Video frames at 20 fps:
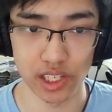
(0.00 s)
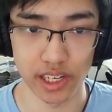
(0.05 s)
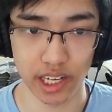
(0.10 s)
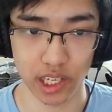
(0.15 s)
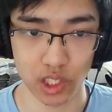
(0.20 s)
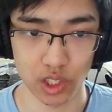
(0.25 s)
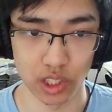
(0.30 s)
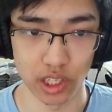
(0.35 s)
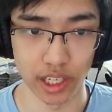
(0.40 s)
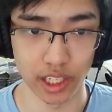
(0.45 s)

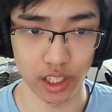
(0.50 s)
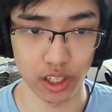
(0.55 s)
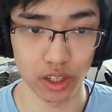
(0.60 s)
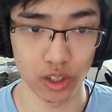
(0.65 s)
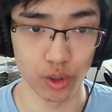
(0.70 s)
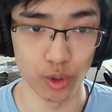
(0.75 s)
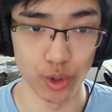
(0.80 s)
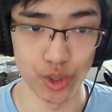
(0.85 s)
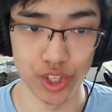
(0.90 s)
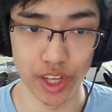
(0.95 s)
decks like
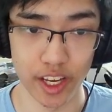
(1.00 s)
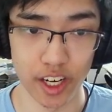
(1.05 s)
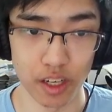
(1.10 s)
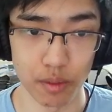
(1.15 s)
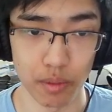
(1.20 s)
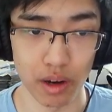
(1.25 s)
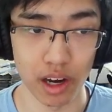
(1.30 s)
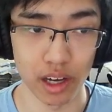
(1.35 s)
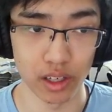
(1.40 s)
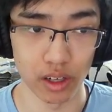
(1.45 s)

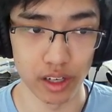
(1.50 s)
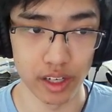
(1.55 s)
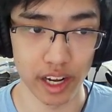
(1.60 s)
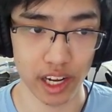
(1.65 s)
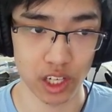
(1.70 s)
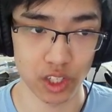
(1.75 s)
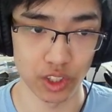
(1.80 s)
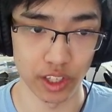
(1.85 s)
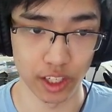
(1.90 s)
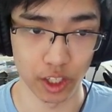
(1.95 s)
Crusadermon or
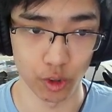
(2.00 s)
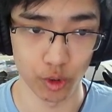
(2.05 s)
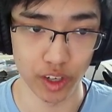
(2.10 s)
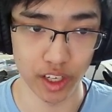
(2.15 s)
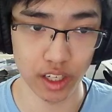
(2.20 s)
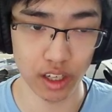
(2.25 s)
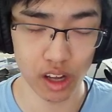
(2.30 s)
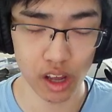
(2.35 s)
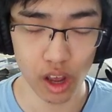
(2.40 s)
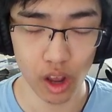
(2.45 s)
decks like
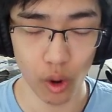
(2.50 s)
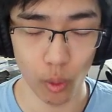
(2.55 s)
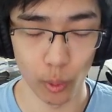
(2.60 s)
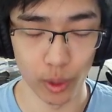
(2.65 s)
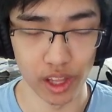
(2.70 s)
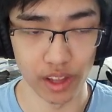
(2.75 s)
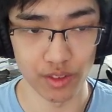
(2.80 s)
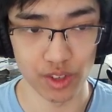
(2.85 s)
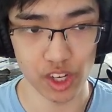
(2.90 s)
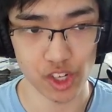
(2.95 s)
Green, where
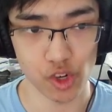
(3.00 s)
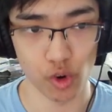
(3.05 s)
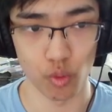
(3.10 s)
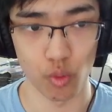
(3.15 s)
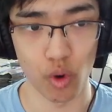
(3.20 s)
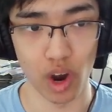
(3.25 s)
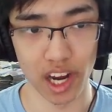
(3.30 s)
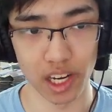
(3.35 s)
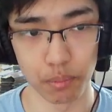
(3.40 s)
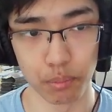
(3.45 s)
they have such a
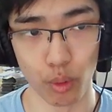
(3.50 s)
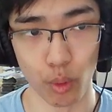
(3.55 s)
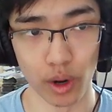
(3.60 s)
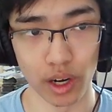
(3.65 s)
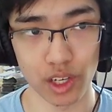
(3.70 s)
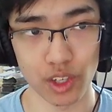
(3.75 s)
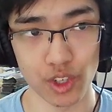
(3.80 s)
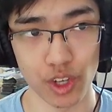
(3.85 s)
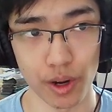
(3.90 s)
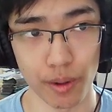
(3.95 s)
wide
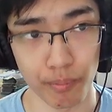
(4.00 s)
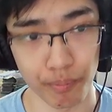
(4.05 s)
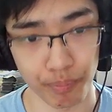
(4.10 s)
board. So